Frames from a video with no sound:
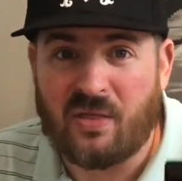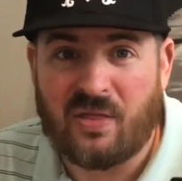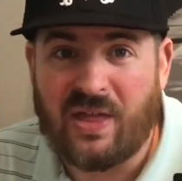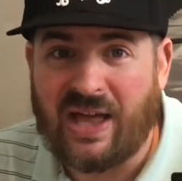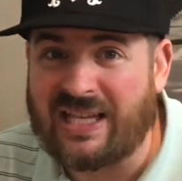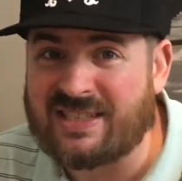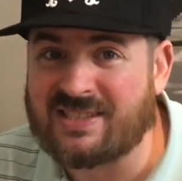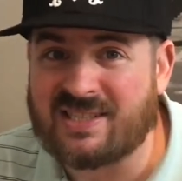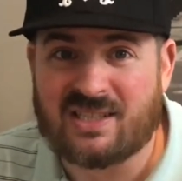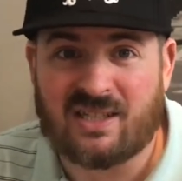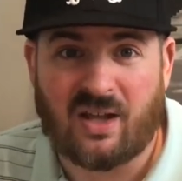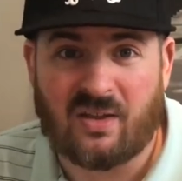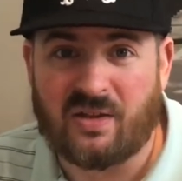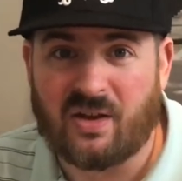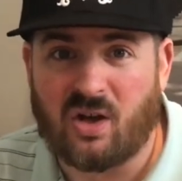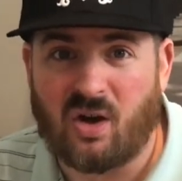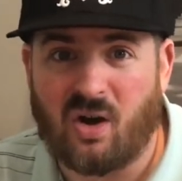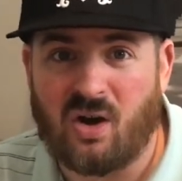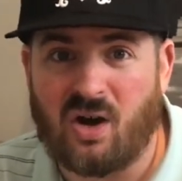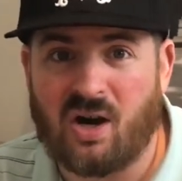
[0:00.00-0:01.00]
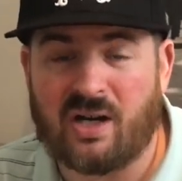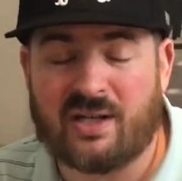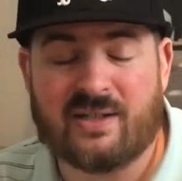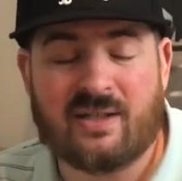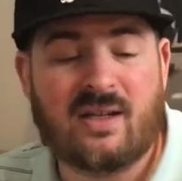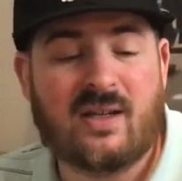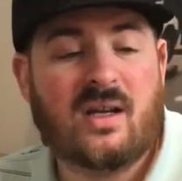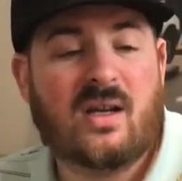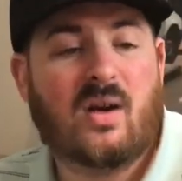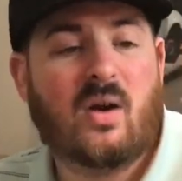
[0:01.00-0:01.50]
That's another con,
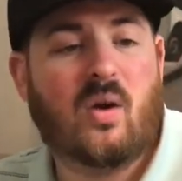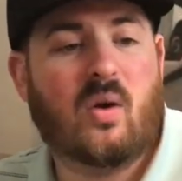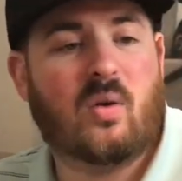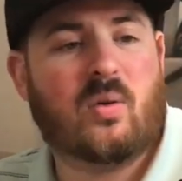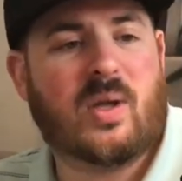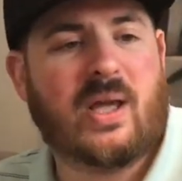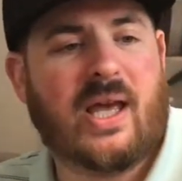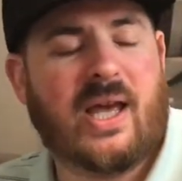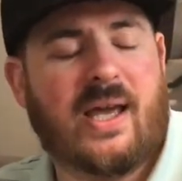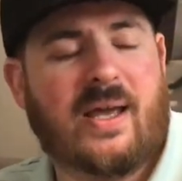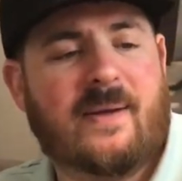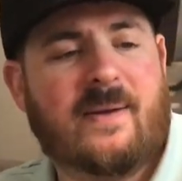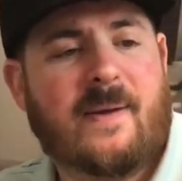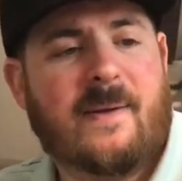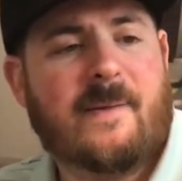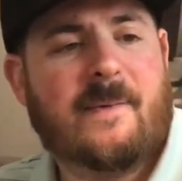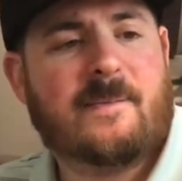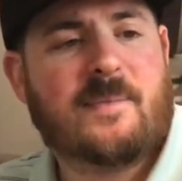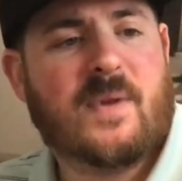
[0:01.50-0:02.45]
okay?